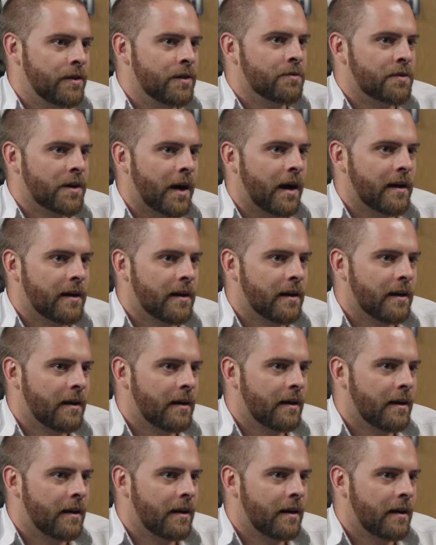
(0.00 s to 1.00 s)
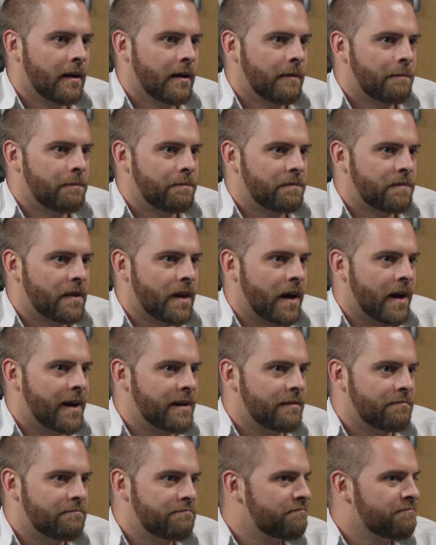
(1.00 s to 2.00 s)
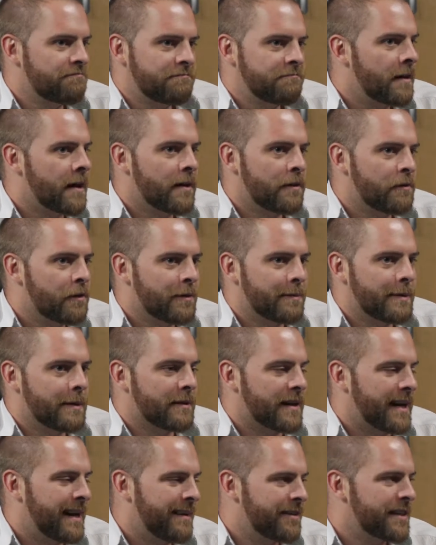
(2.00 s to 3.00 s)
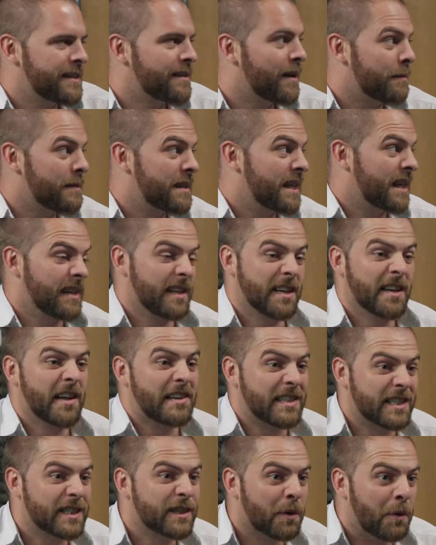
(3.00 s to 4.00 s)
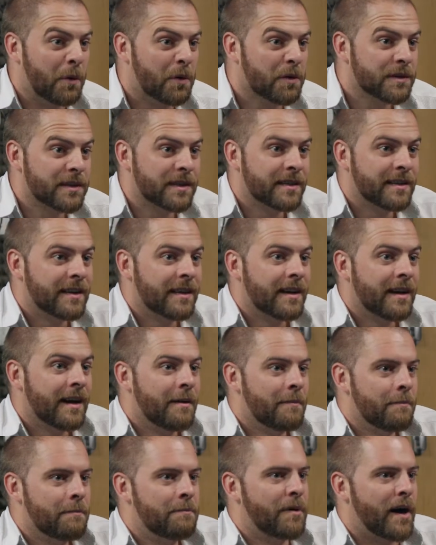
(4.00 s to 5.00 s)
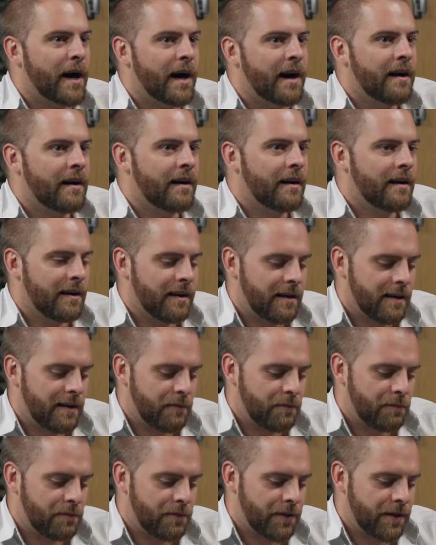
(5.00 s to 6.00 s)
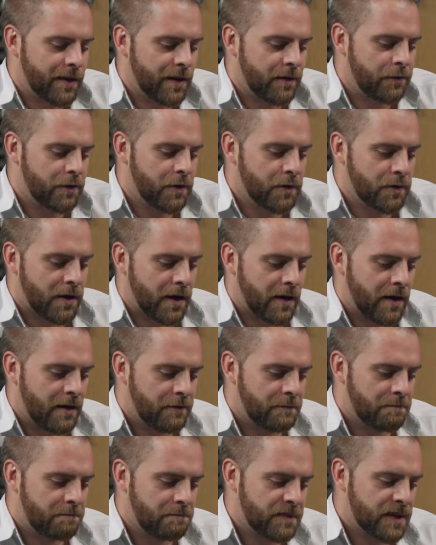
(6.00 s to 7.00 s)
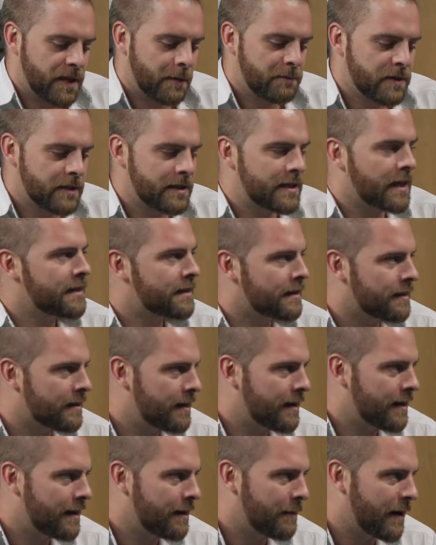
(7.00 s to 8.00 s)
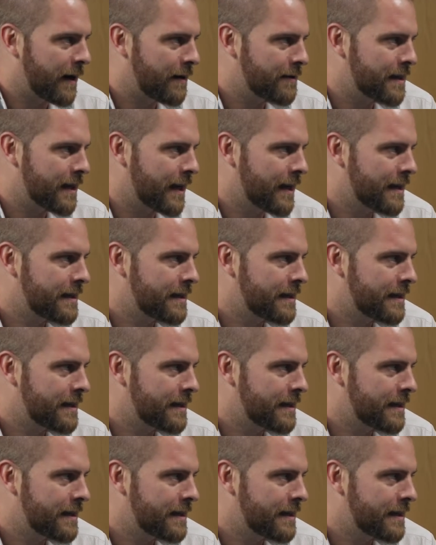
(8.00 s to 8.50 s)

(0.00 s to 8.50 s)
you die? Like, very few people have. It's not a particularly nice thought. No. But if you do, if someone doesn't think, they start it,